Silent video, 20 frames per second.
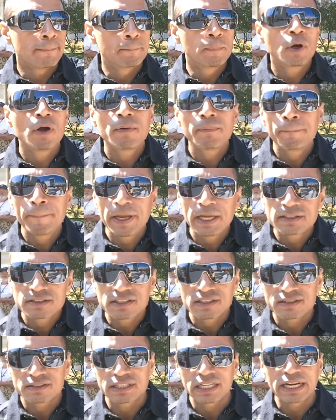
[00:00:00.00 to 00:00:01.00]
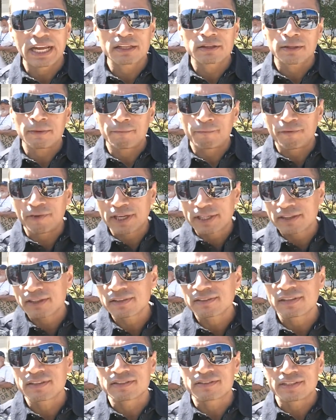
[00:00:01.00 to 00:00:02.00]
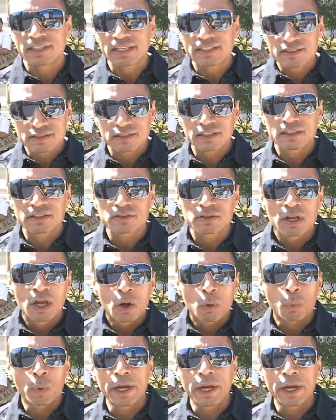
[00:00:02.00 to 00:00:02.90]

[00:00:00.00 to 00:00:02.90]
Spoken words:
movements since the 1950s and 60s